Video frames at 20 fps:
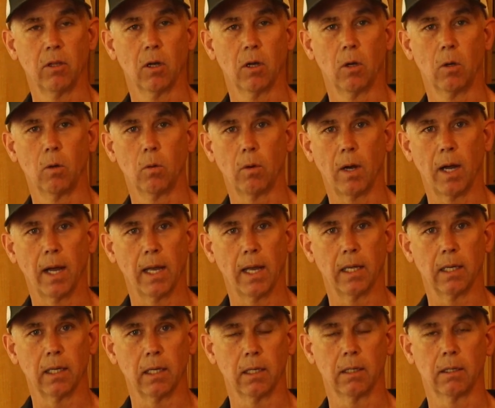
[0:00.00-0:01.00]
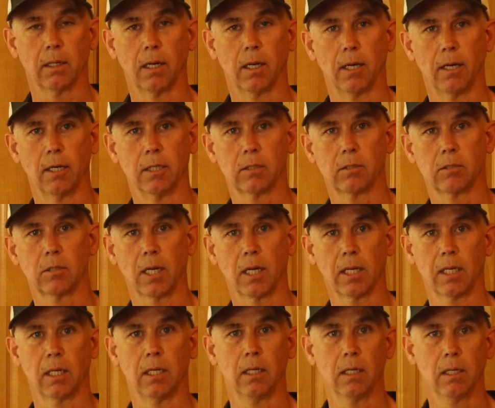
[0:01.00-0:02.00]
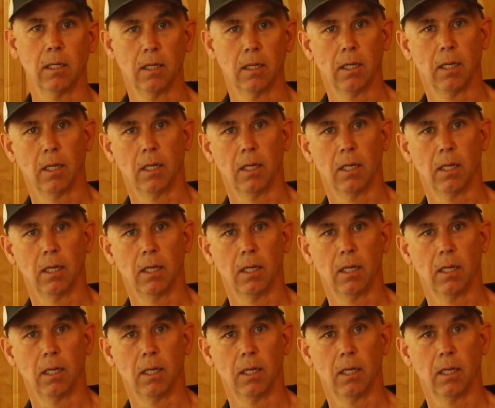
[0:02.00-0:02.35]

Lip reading: though I study